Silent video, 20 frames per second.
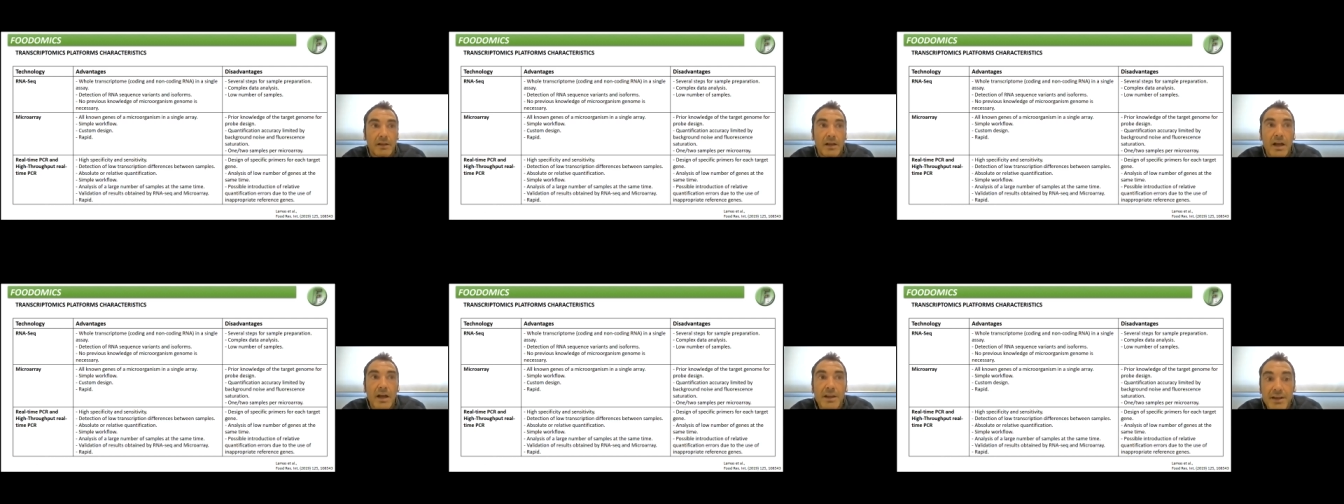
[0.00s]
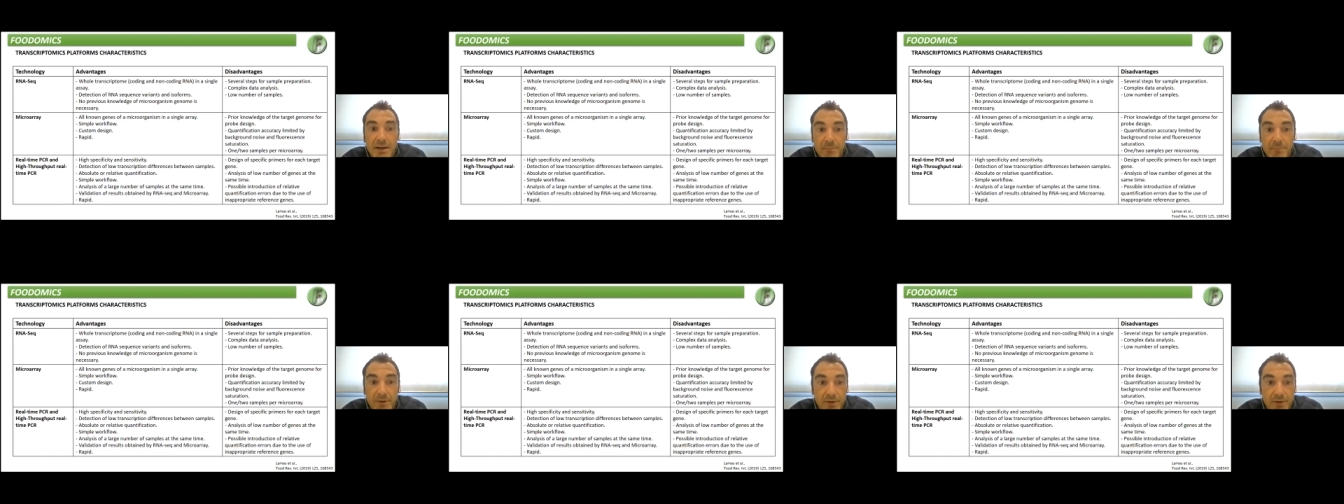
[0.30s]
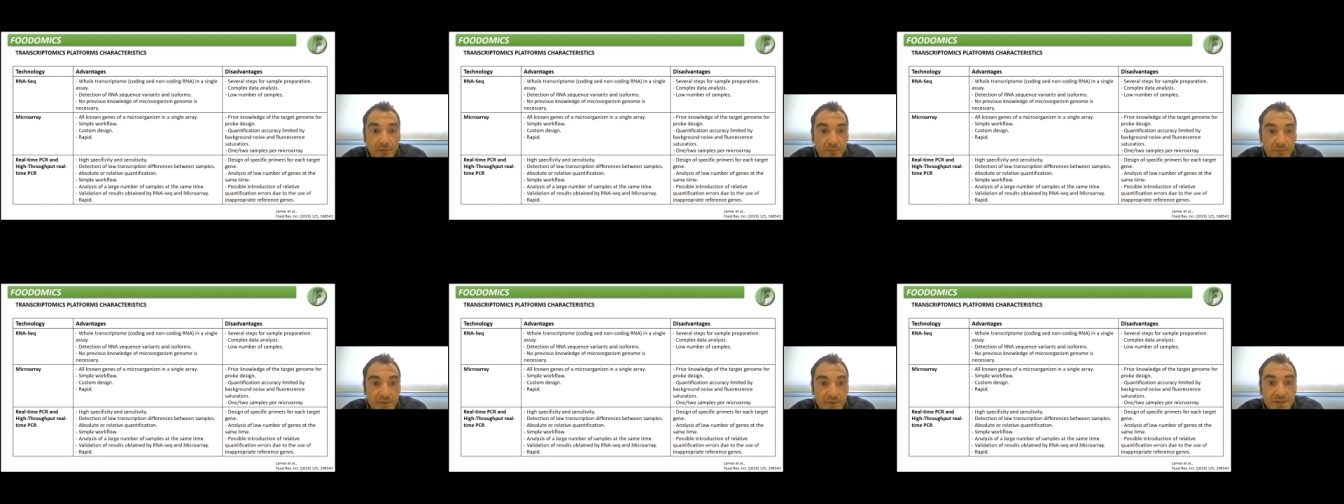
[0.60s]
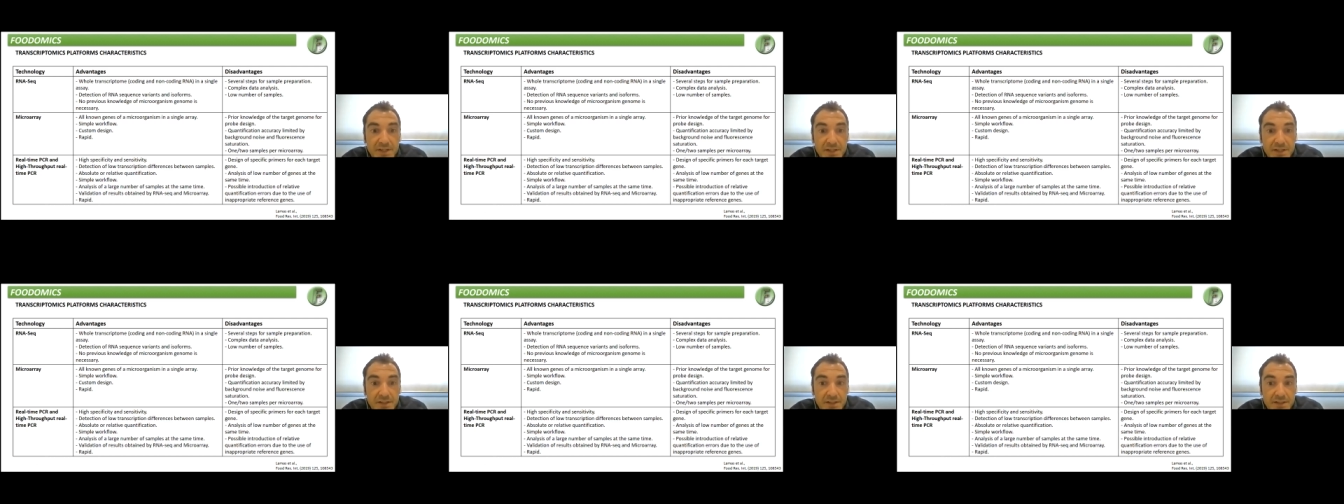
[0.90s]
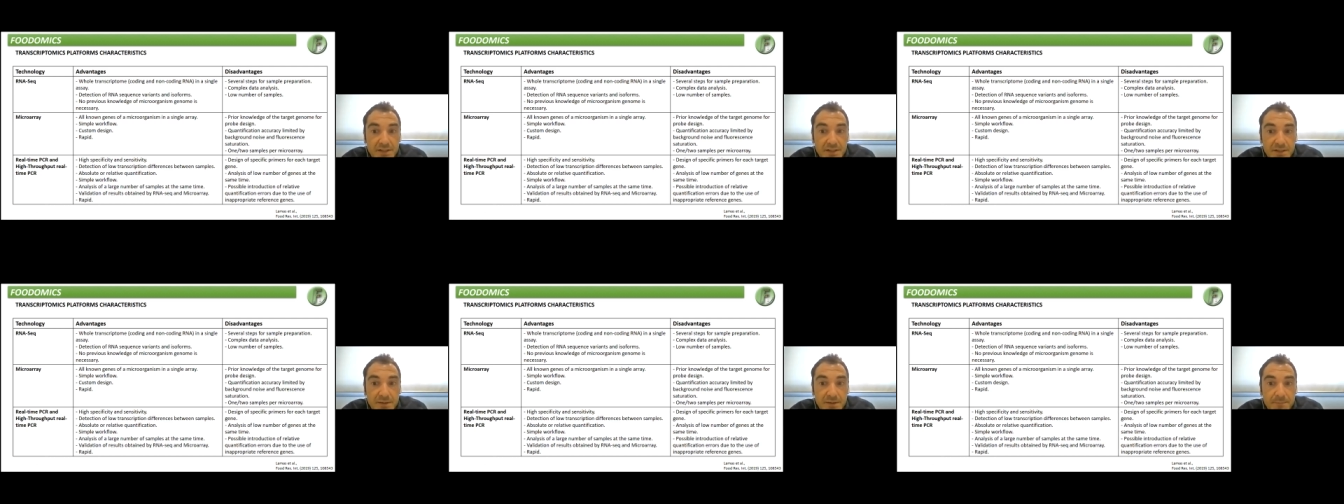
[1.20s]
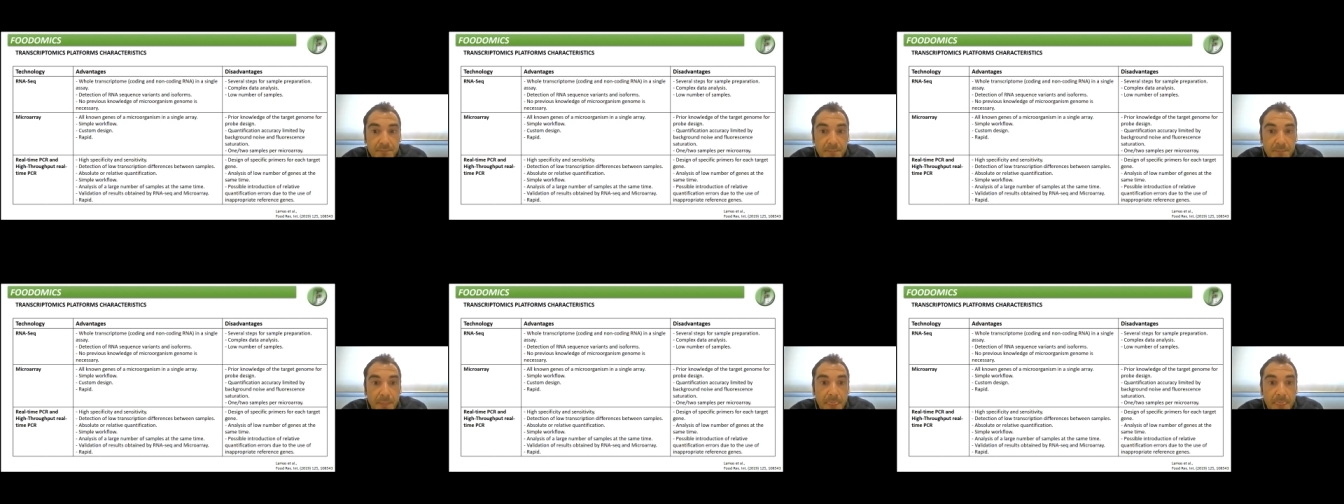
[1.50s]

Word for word: high number of genes,